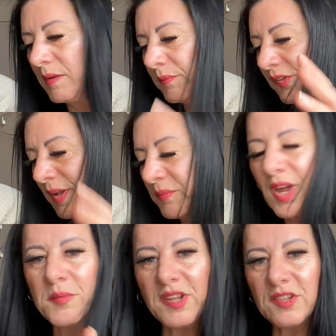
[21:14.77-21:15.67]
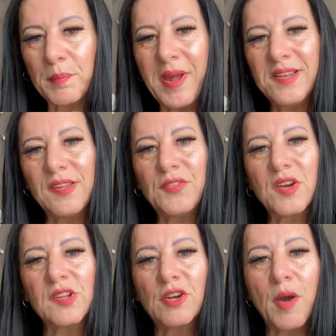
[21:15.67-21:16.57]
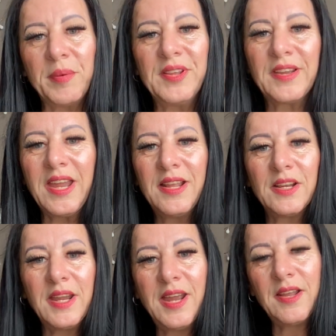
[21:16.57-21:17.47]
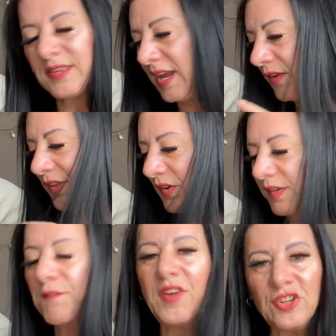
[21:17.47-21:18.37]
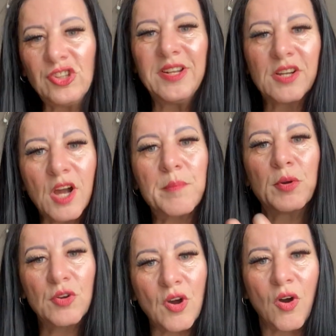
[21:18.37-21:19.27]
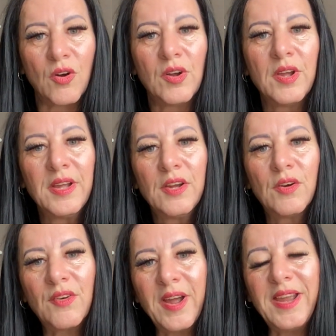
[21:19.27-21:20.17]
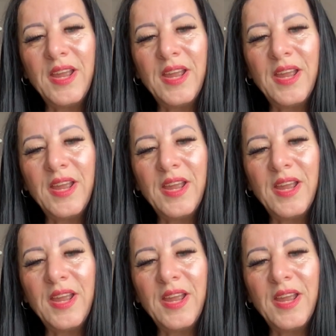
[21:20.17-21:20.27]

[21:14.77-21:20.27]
Sometimes it depends if there's a cup if there's a fish in the cup or not, right?